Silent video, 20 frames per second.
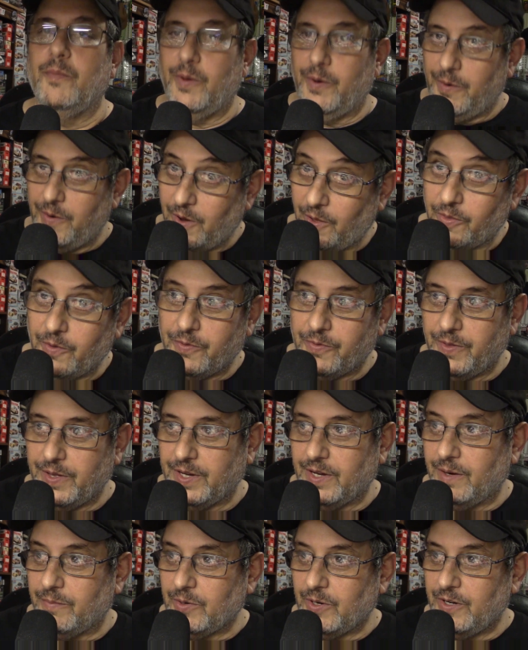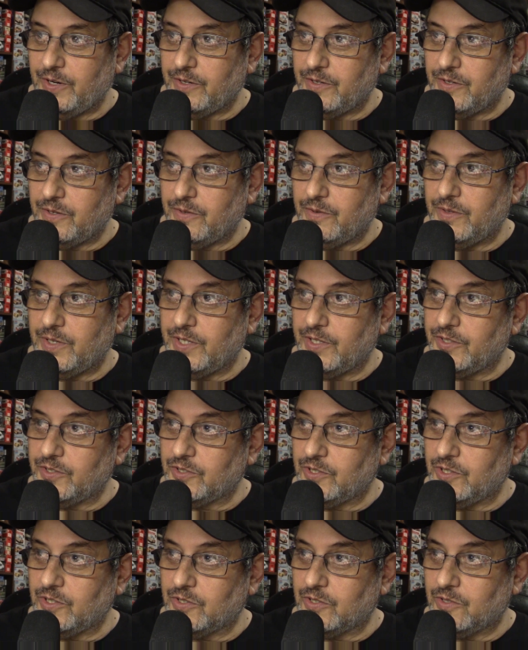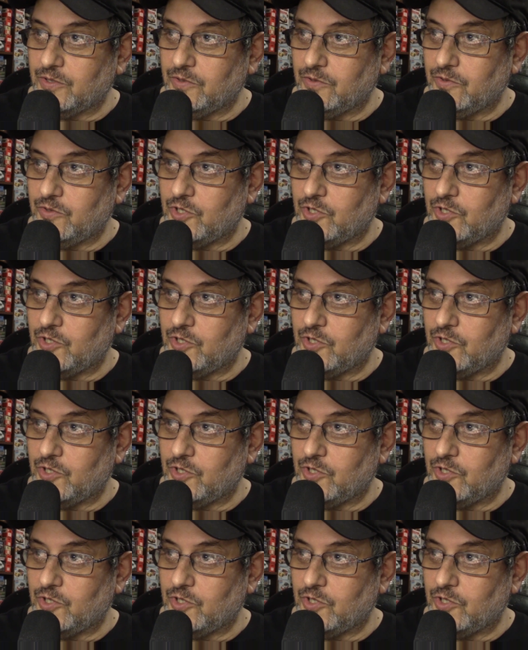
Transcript: Another thing I'm going to do is this